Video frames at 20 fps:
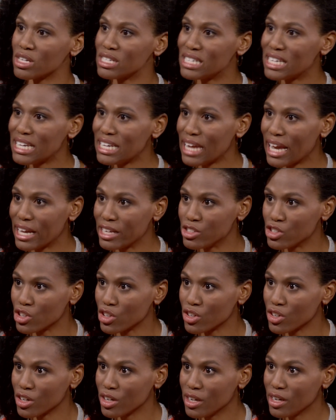a
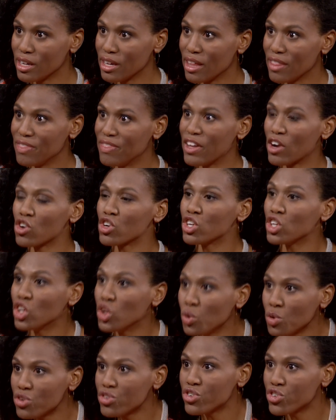teenager, they're
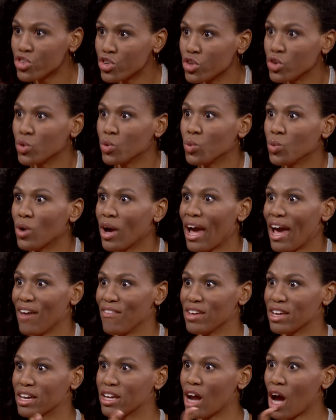used to
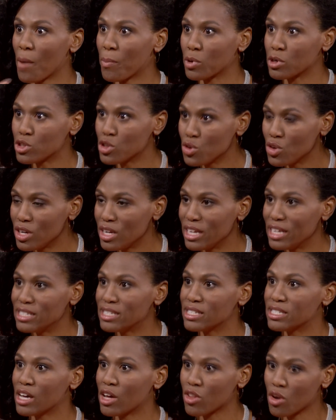having an opportunity
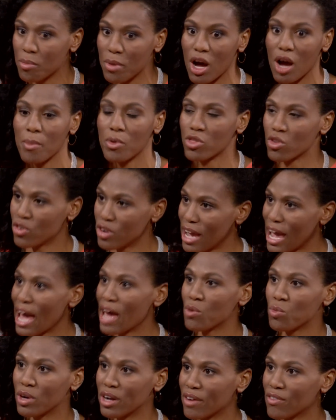to tell their mom or their
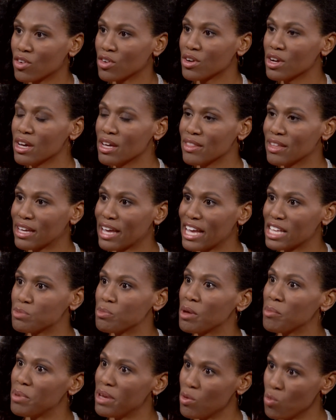dad, whatever the case
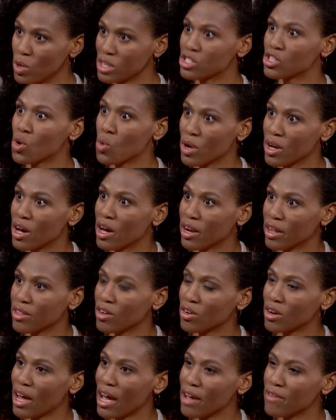may be, what's going on in their life.